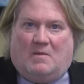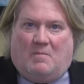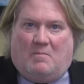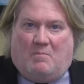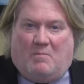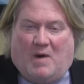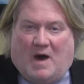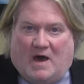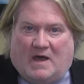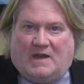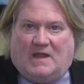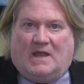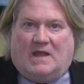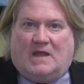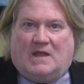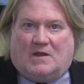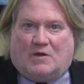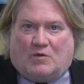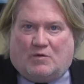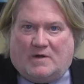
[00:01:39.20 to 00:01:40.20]
Money
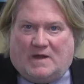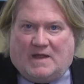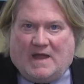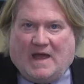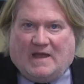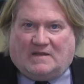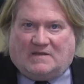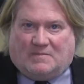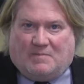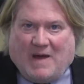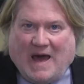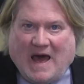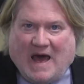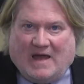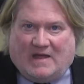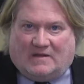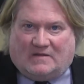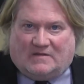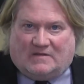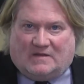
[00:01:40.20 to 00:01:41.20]
creates
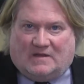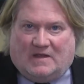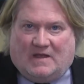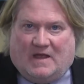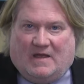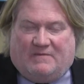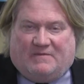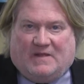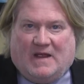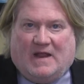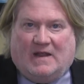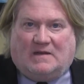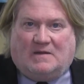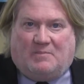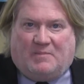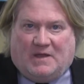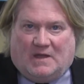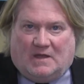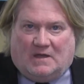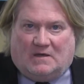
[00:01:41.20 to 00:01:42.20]
bias. If they
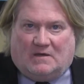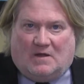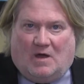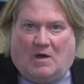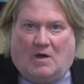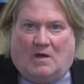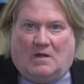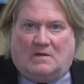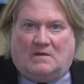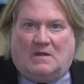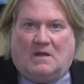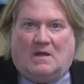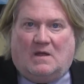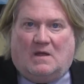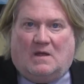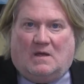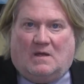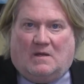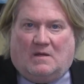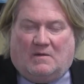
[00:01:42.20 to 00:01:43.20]
depend
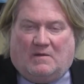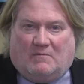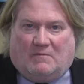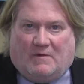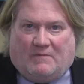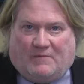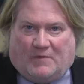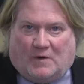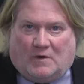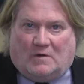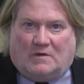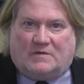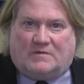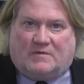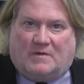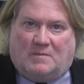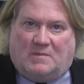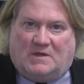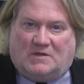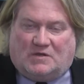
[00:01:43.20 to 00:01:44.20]
on referrals
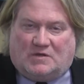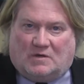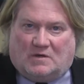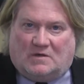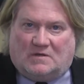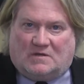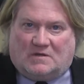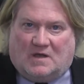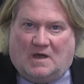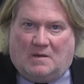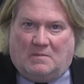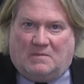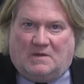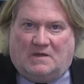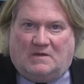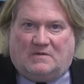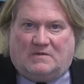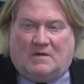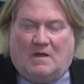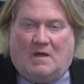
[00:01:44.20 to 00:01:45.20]
from insurance
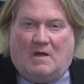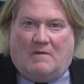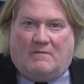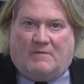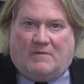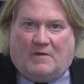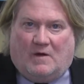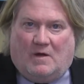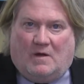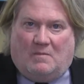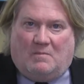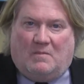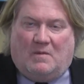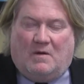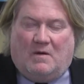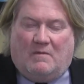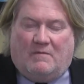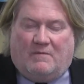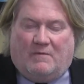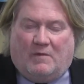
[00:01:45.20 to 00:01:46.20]
companies
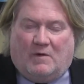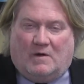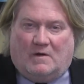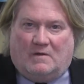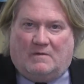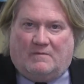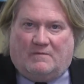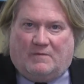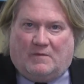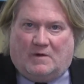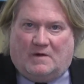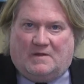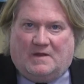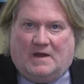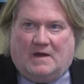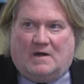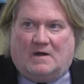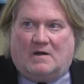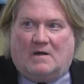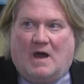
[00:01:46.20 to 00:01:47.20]
for
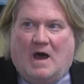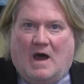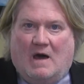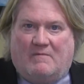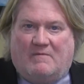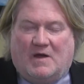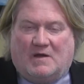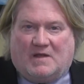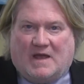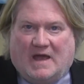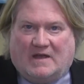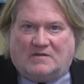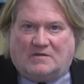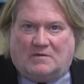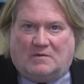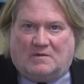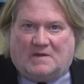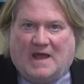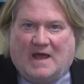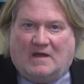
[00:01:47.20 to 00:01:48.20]
their
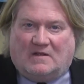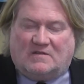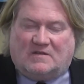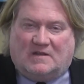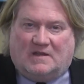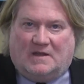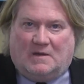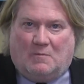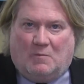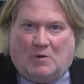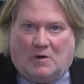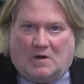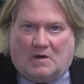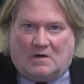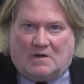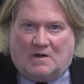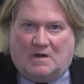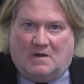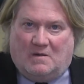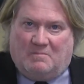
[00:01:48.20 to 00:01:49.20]
vocational counseling
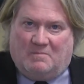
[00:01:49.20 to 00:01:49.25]
work,